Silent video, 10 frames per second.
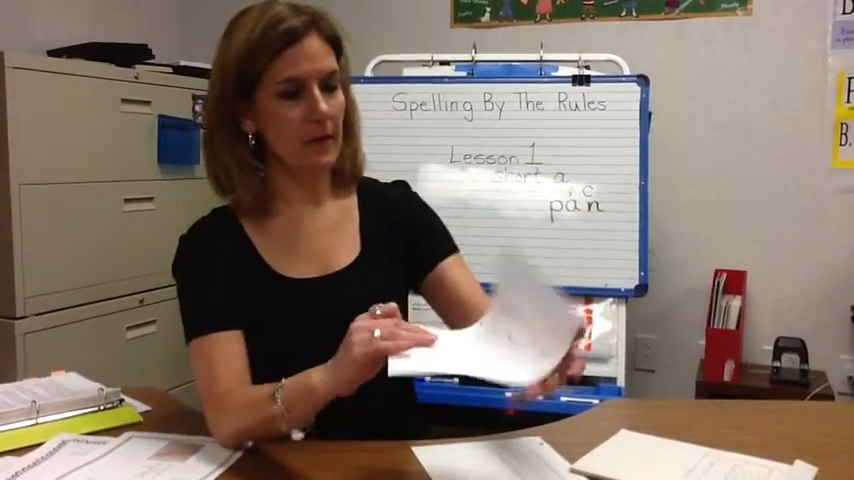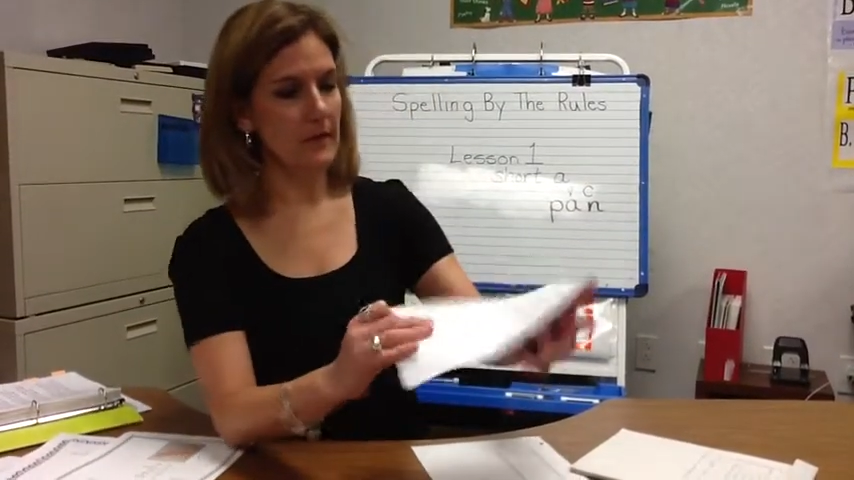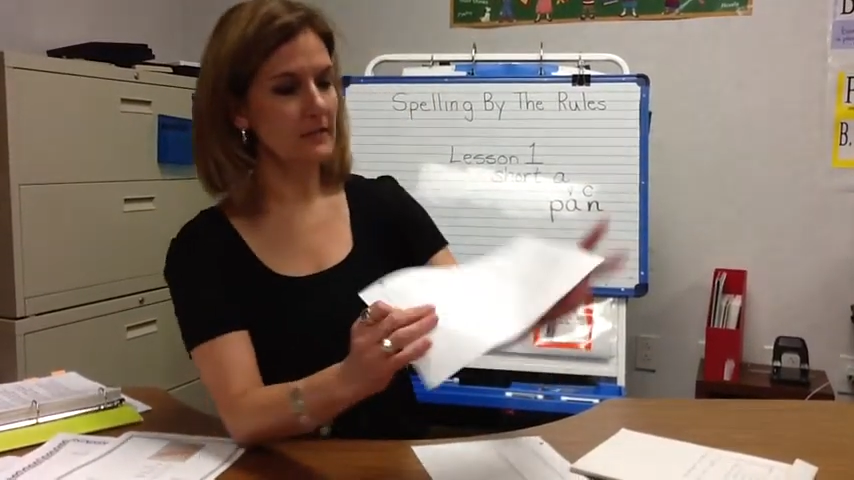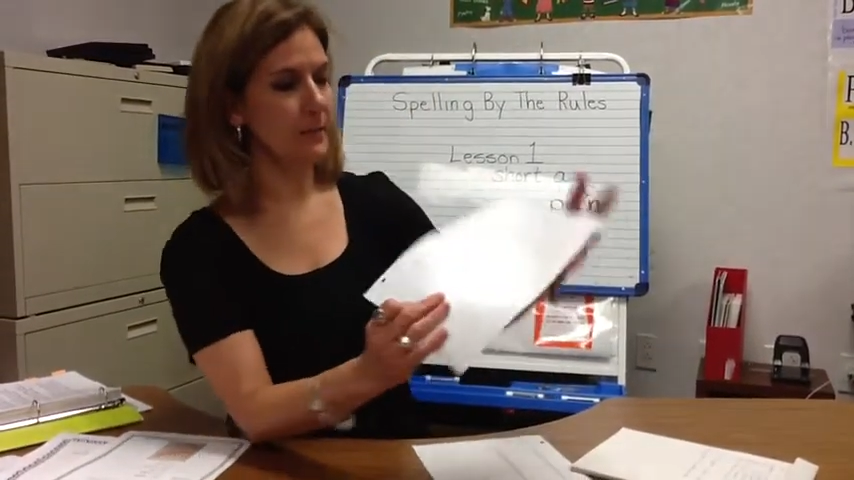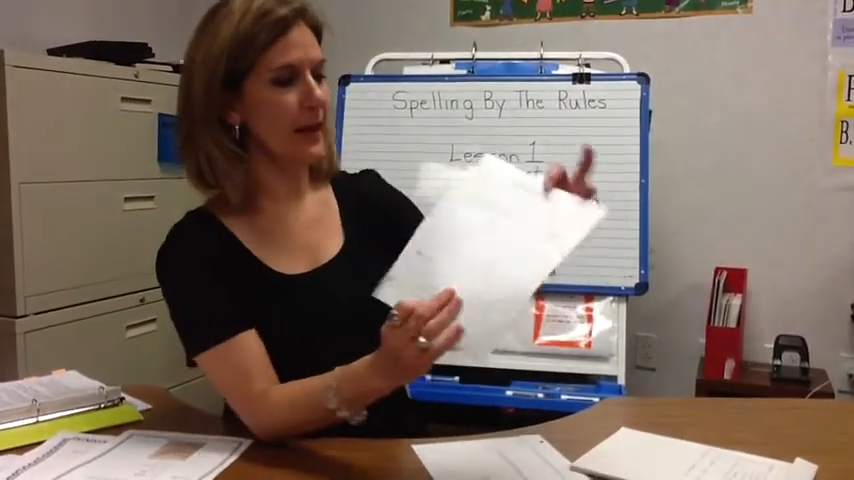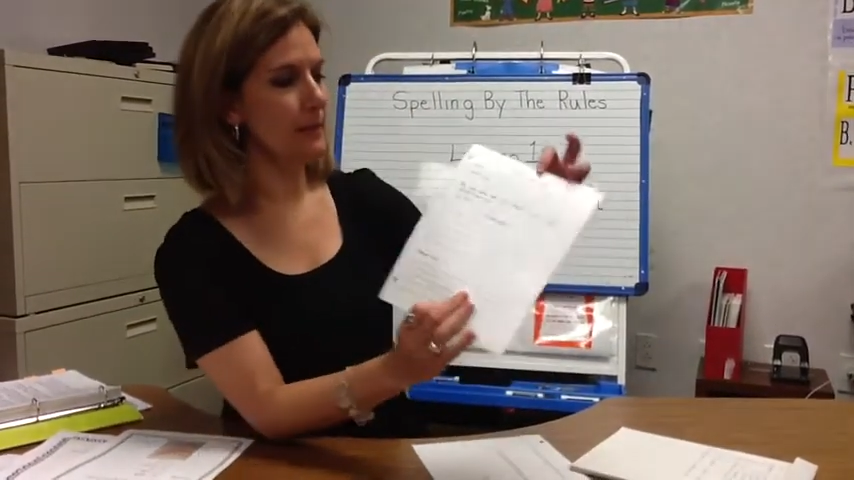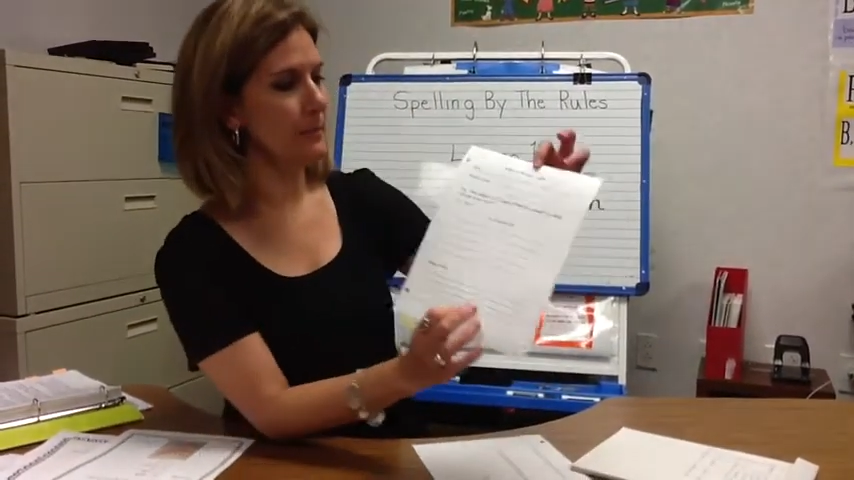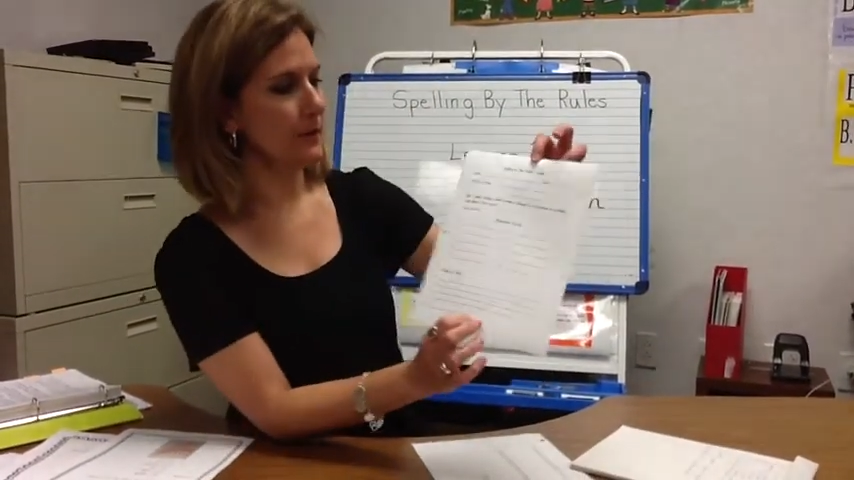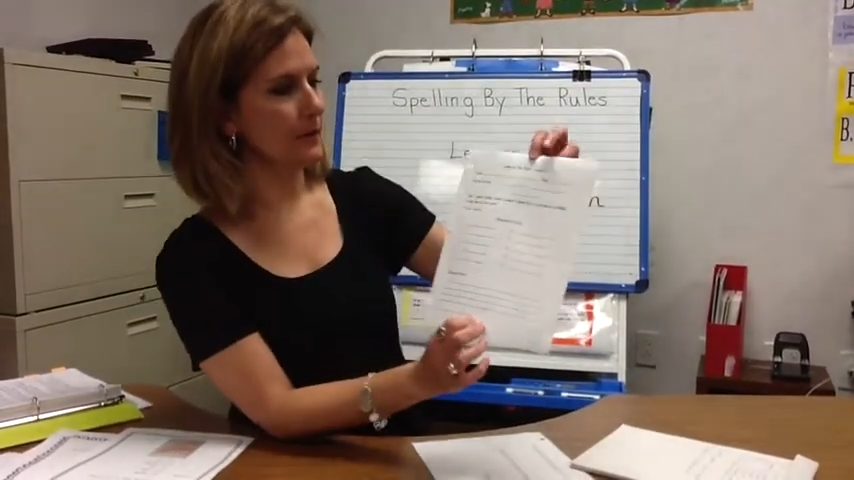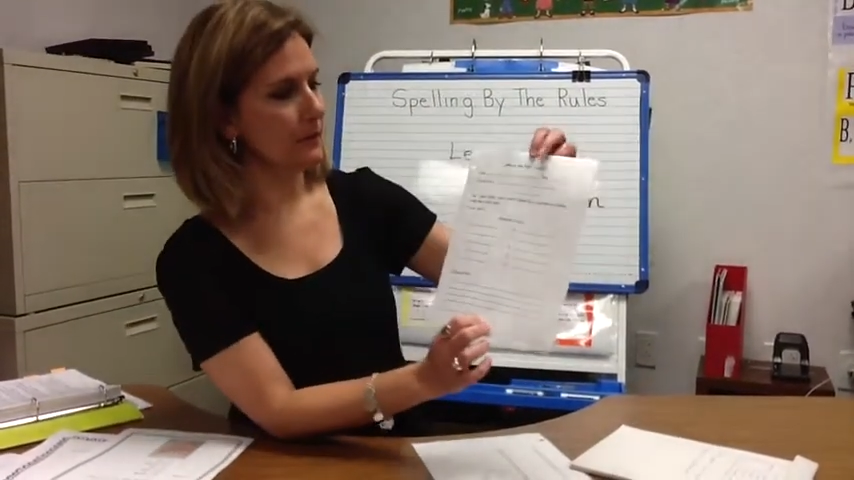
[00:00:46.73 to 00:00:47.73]
this
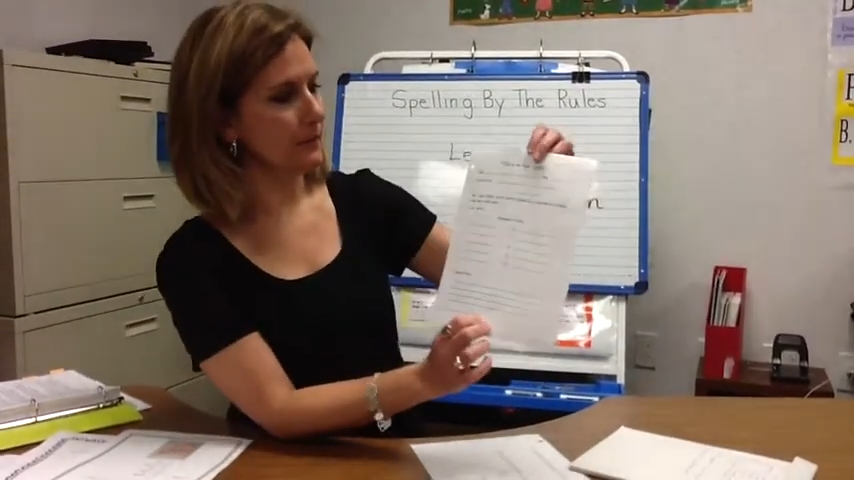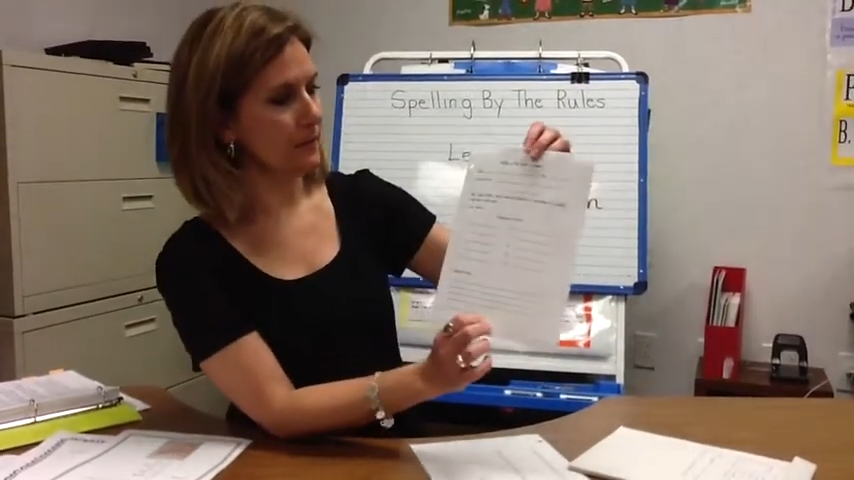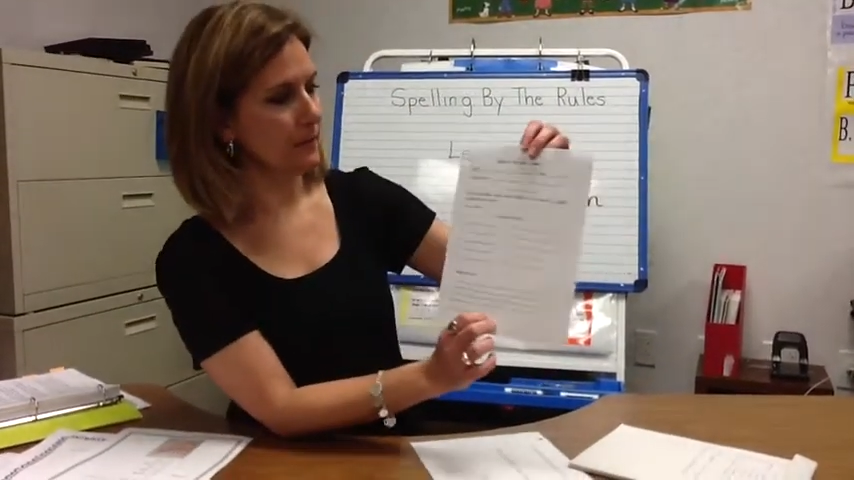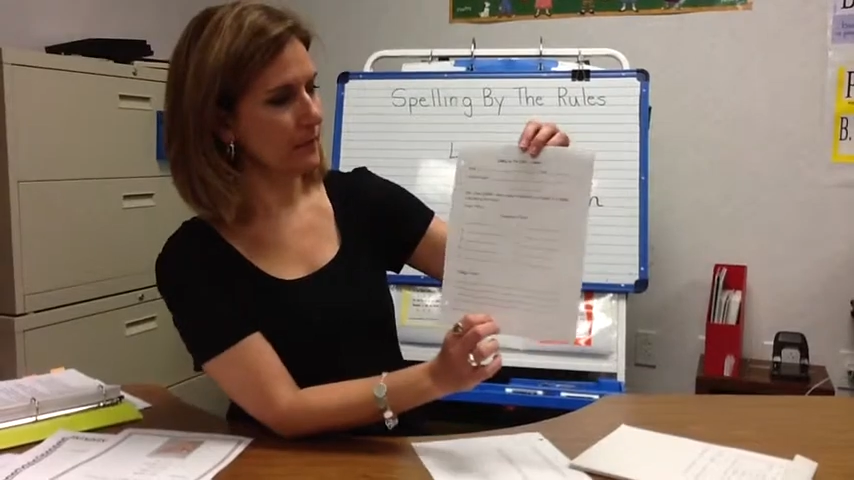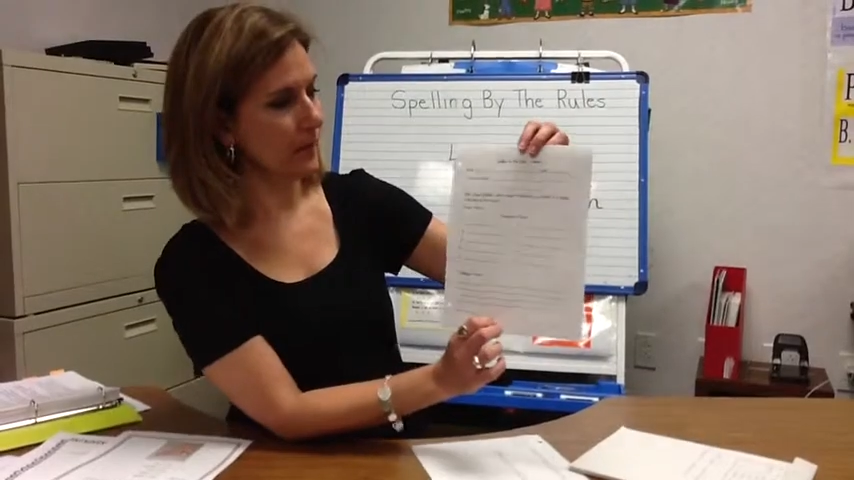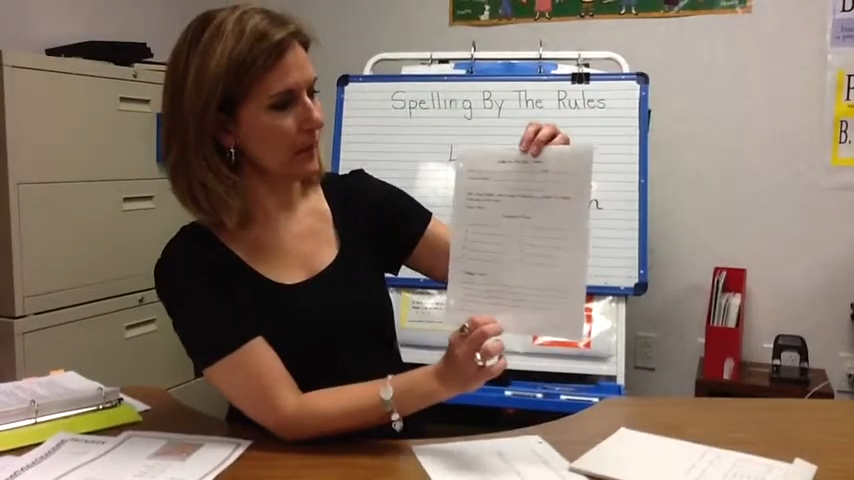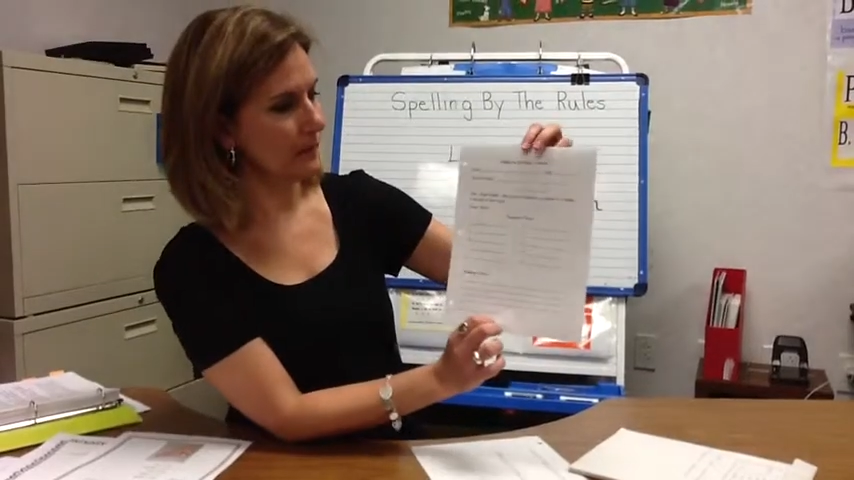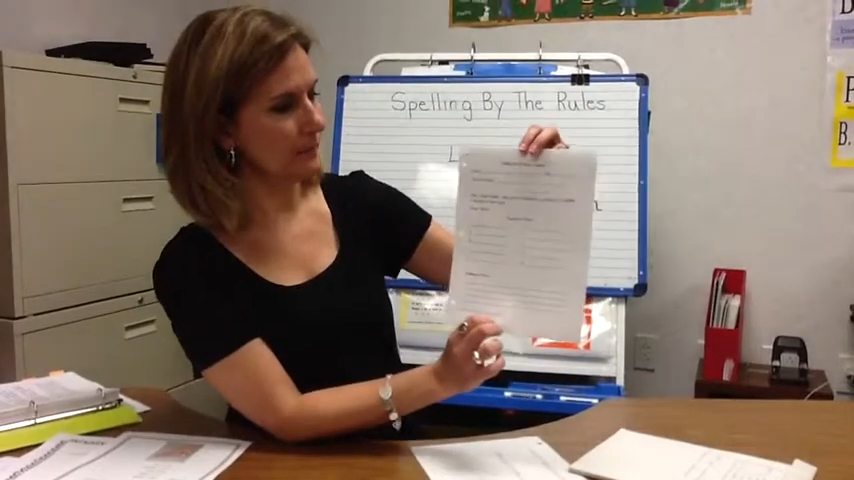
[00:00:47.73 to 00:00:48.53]
paper that